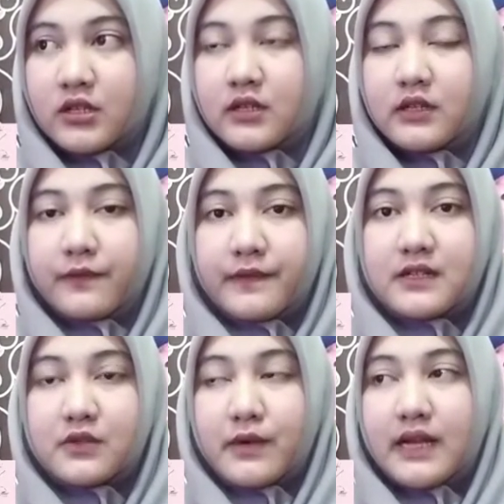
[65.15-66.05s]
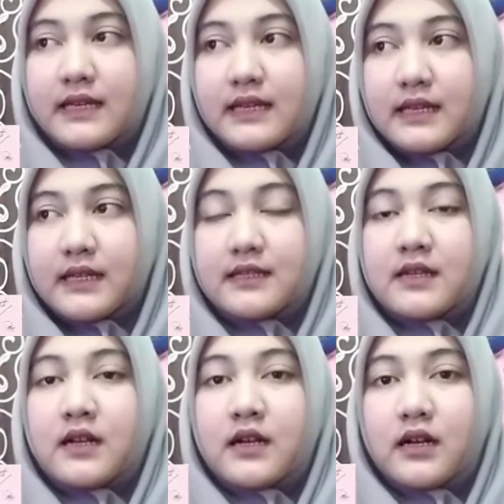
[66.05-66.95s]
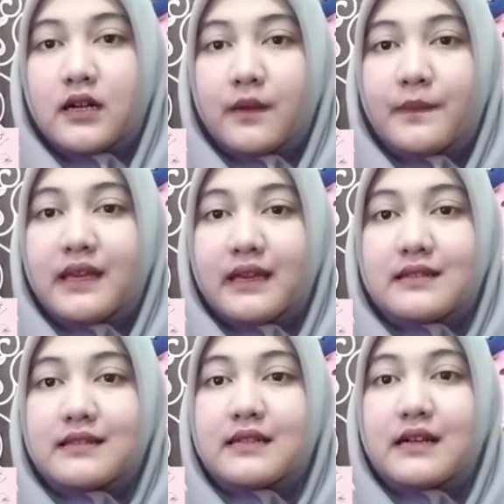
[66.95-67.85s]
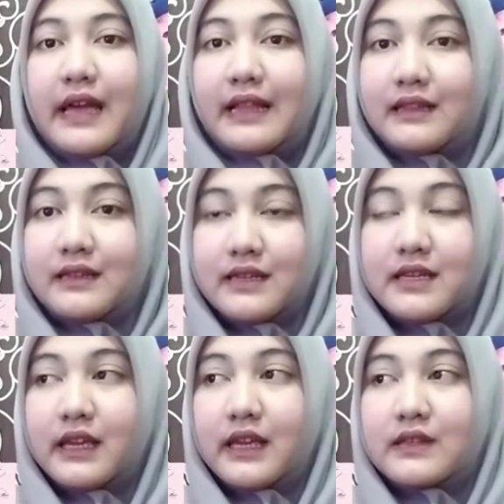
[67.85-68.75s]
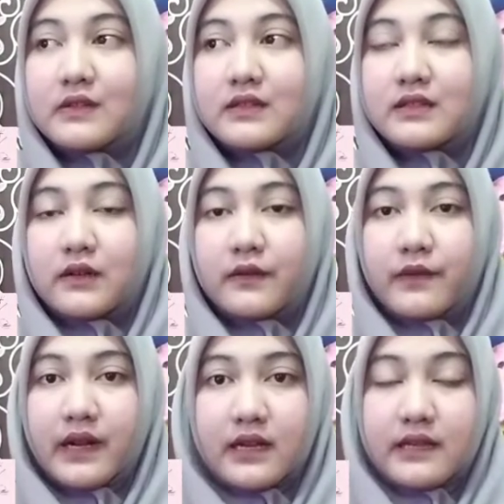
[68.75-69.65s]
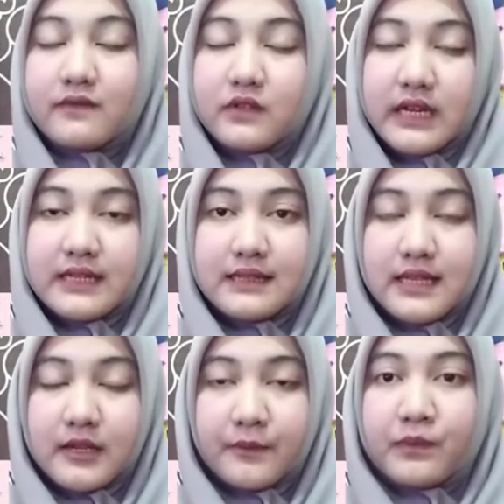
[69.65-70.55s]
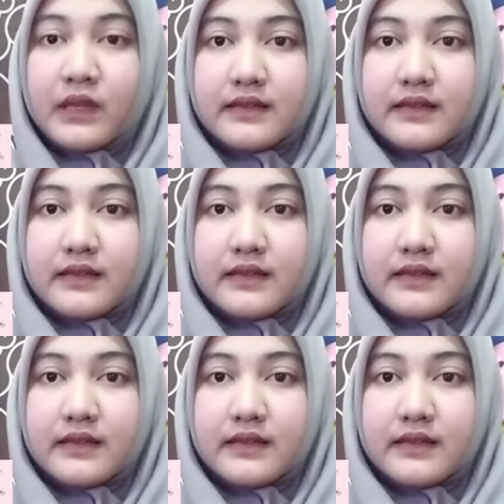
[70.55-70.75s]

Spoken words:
The first one is because the e-learning is very interesting.